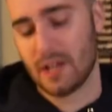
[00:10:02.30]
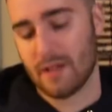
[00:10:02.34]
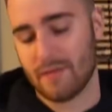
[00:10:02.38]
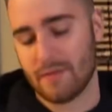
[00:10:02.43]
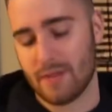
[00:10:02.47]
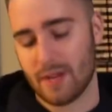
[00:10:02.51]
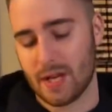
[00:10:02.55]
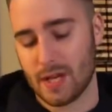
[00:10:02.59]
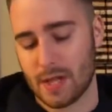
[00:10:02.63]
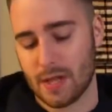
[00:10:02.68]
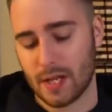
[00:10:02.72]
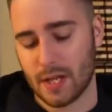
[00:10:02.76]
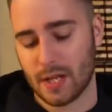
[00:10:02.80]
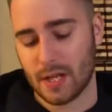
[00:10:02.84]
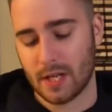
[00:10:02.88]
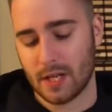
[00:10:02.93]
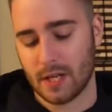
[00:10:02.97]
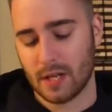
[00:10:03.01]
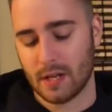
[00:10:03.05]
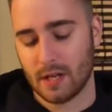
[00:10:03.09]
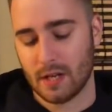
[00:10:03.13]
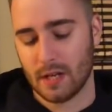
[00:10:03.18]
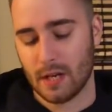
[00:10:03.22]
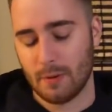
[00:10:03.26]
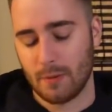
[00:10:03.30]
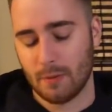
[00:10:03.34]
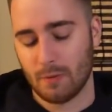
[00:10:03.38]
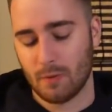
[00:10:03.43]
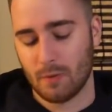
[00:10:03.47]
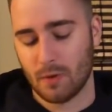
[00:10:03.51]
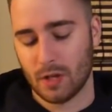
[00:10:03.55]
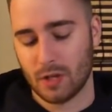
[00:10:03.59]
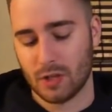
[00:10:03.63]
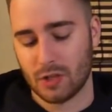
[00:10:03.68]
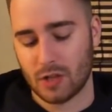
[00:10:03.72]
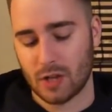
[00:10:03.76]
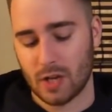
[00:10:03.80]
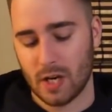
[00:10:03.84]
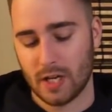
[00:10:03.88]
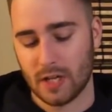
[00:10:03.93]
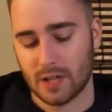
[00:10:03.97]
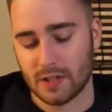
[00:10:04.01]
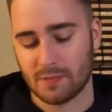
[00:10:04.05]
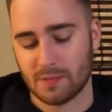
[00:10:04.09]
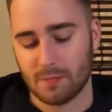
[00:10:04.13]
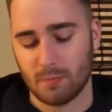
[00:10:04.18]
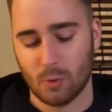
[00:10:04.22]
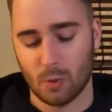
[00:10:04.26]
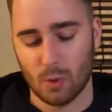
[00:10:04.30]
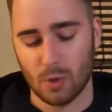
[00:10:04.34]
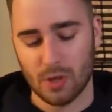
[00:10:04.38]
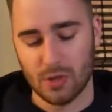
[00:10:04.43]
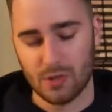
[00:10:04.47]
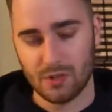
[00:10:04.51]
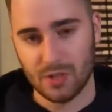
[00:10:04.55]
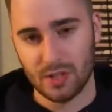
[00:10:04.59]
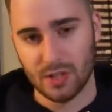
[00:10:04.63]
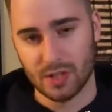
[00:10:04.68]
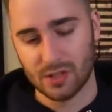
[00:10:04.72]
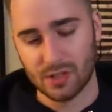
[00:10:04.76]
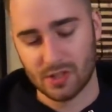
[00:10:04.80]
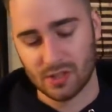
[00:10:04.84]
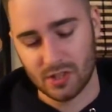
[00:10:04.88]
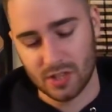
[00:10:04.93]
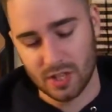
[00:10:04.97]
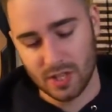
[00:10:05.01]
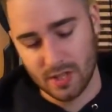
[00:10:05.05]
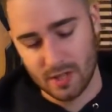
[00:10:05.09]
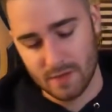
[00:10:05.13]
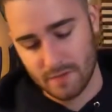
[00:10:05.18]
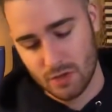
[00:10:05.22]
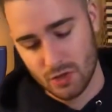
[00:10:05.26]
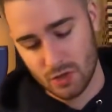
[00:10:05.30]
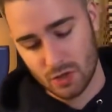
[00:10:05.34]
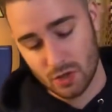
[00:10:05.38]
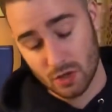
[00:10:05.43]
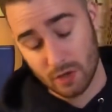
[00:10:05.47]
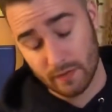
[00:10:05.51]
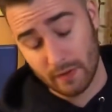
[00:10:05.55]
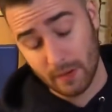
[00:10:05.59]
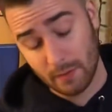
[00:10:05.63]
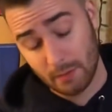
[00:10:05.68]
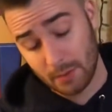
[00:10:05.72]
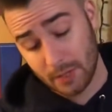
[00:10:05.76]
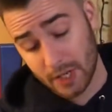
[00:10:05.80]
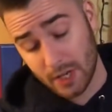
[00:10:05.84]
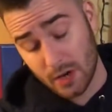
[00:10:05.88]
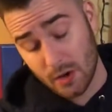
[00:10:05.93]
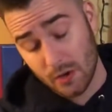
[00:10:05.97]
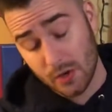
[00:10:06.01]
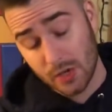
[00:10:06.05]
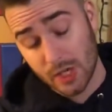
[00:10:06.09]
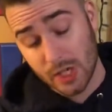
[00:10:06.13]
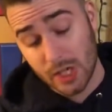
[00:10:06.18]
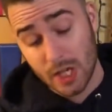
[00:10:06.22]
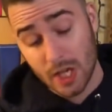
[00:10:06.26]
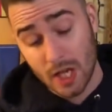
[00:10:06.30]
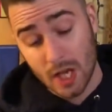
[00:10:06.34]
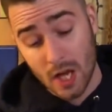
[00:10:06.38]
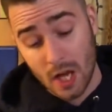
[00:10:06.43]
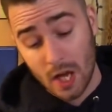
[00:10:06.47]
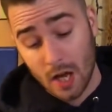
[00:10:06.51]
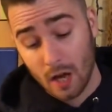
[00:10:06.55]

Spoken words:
If anything, I would want to try and explore using this in the future if I play Gouki.